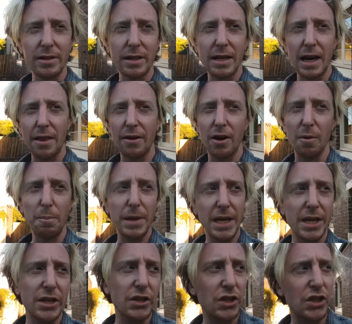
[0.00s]
together a
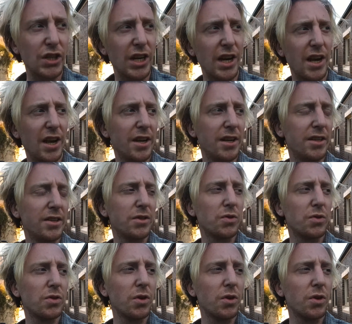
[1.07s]
pitch and